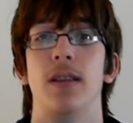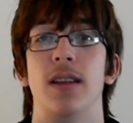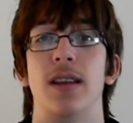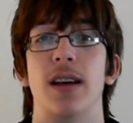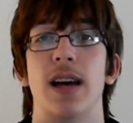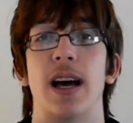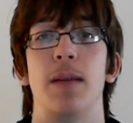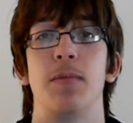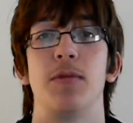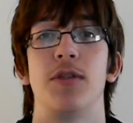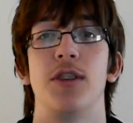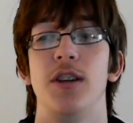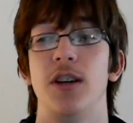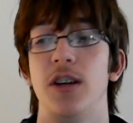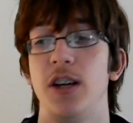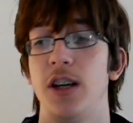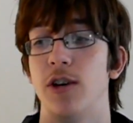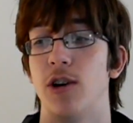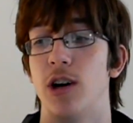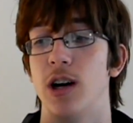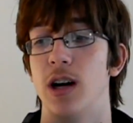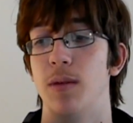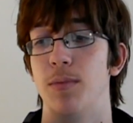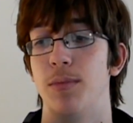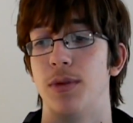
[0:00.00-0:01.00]
They're absolutely
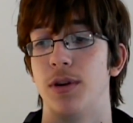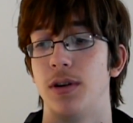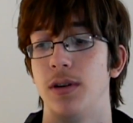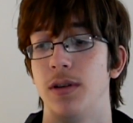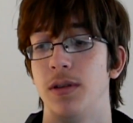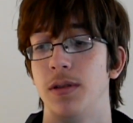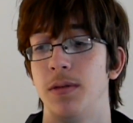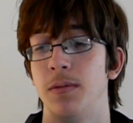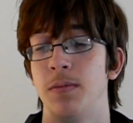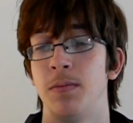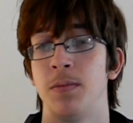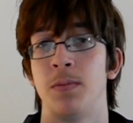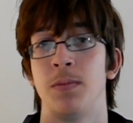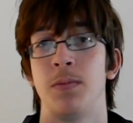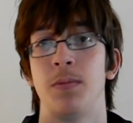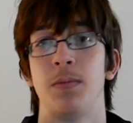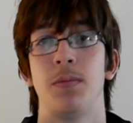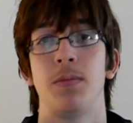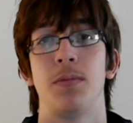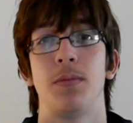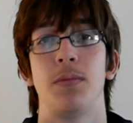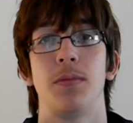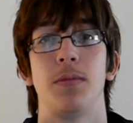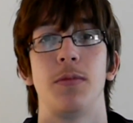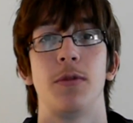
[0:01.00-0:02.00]
horrible.
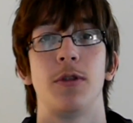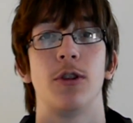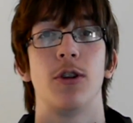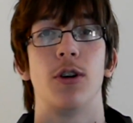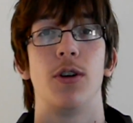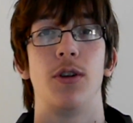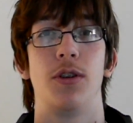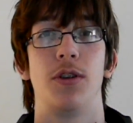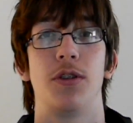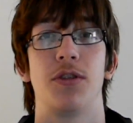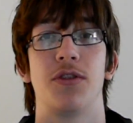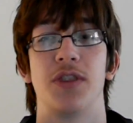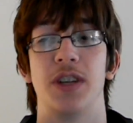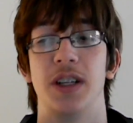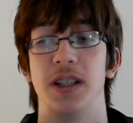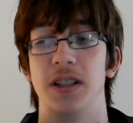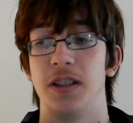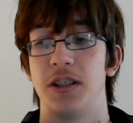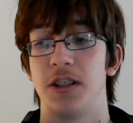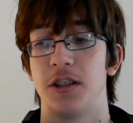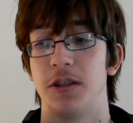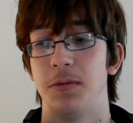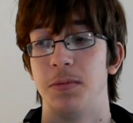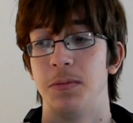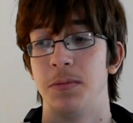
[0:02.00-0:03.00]
Total
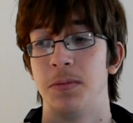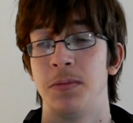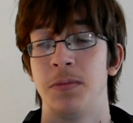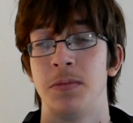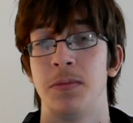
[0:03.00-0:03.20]
cringe.